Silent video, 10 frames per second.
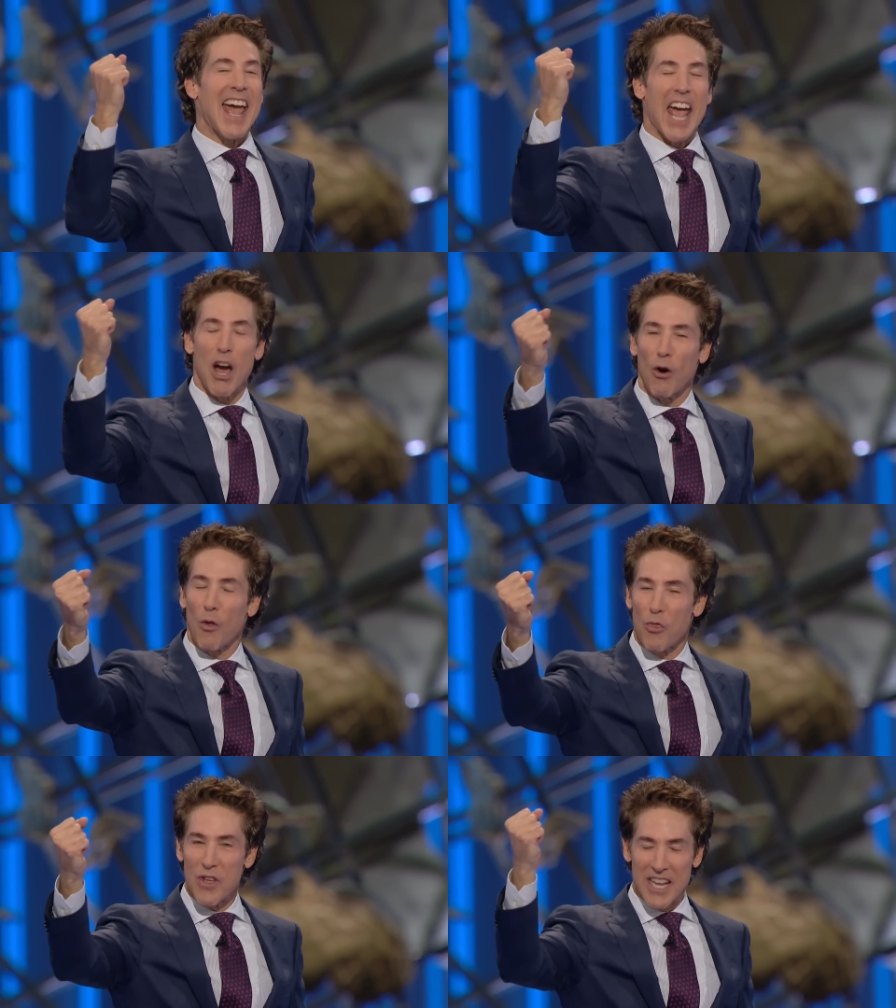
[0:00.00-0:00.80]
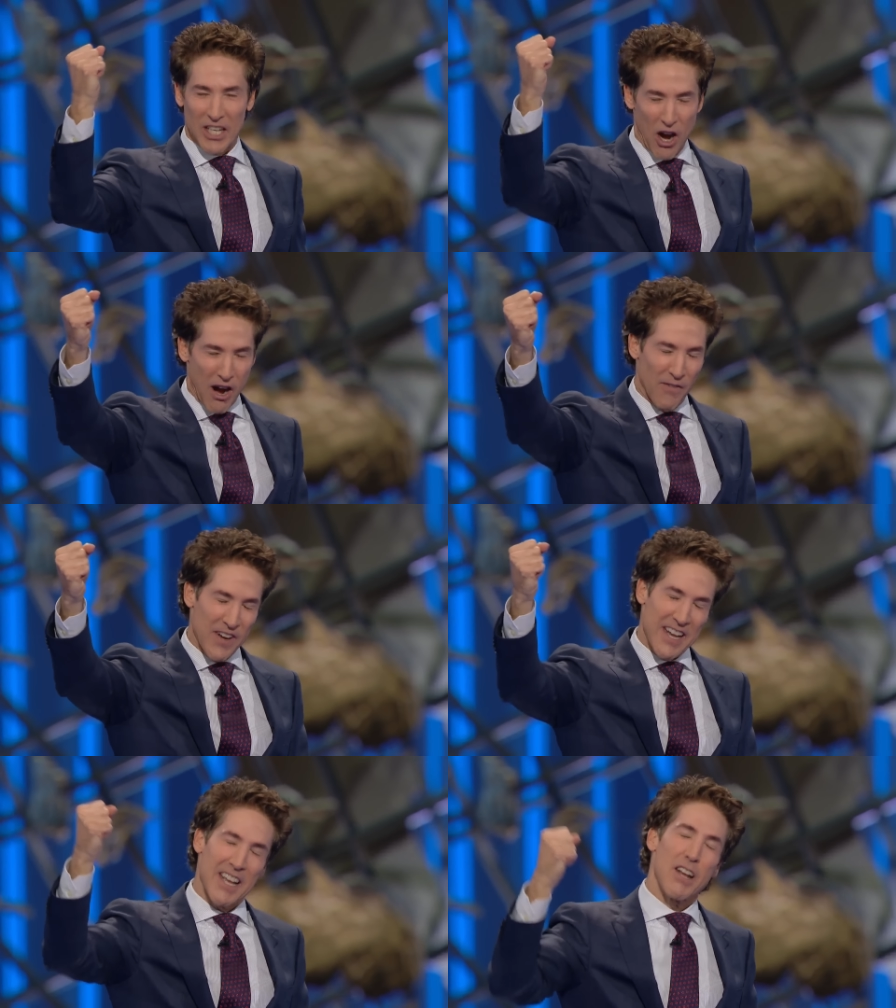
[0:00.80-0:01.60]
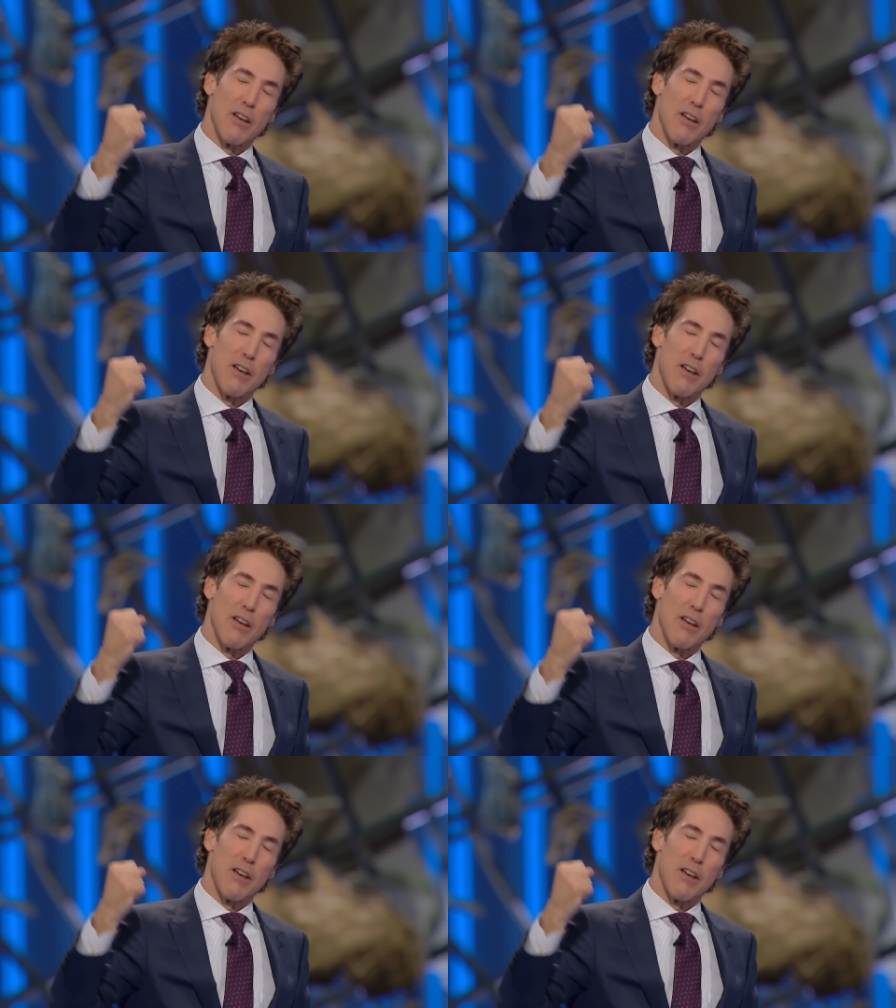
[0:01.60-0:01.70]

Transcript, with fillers: healthy, confident,